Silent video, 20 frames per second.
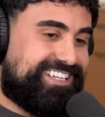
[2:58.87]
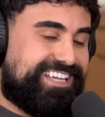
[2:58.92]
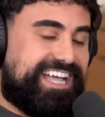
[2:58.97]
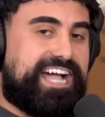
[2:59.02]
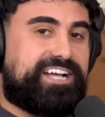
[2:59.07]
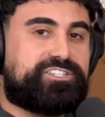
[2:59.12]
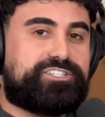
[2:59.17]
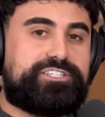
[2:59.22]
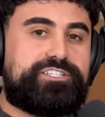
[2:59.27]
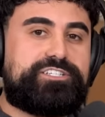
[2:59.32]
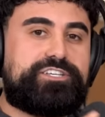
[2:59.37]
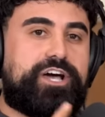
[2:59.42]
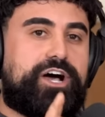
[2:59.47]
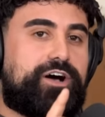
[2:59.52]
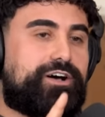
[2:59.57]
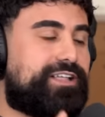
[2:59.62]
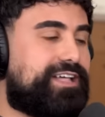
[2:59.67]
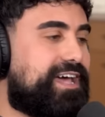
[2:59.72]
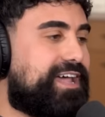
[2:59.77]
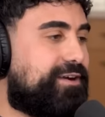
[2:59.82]
Actually, no,
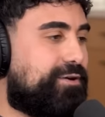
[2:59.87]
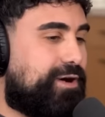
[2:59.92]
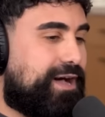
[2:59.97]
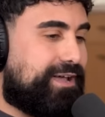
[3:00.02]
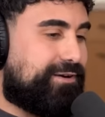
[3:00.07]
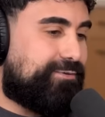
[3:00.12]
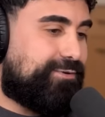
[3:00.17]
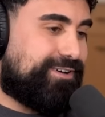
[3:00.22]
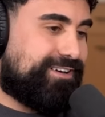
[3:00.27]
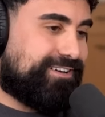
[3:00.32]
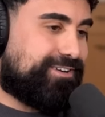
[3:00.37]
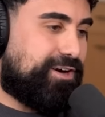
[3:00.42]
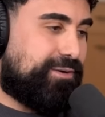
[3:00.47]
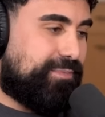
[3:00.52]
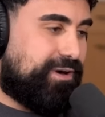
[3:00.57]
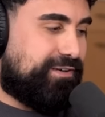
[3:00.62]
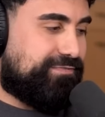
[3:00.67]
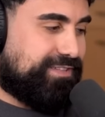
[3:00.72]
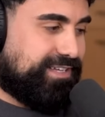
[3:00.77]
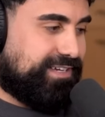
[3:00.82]
I don't want to
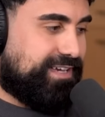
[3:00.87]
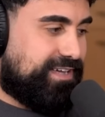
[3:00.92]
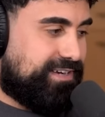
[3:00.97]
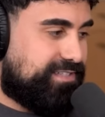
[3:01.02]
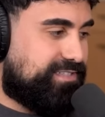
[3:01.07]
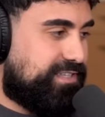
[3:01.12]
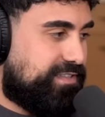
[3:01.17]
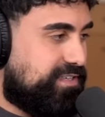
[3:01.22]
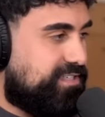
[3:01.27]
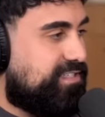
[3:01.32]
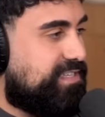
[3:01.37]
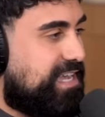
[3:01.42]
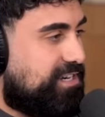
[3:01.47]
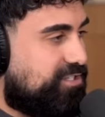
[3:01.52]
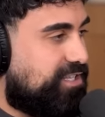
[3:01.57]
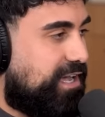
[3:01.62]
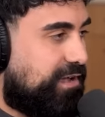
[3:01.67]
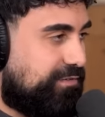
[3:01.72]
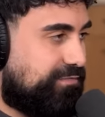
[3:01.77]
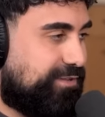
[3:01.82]
come off like Connor said. This is
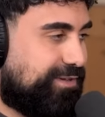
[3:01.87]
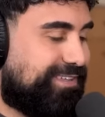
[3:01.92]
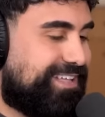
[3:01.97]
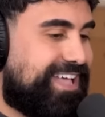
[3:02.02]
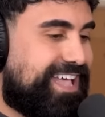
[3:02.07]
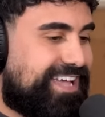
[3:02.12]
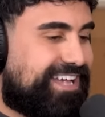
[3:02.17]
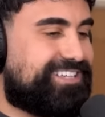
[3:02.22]
actually how I feel.